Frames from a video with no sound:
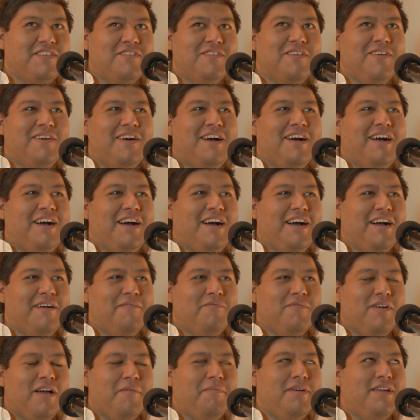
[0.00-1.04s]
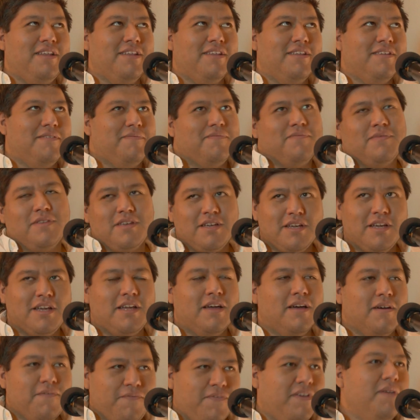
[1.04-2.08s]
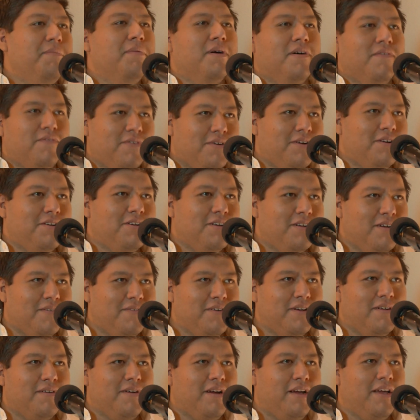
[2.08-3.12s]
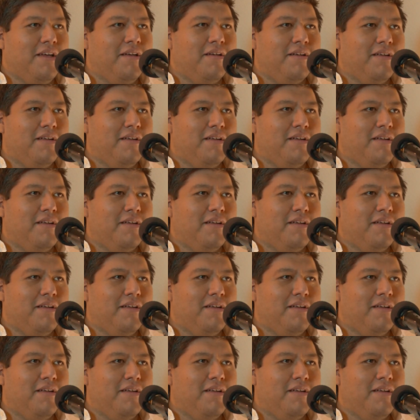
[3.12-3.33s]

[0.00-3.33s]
so, I mean, a female version of it, right?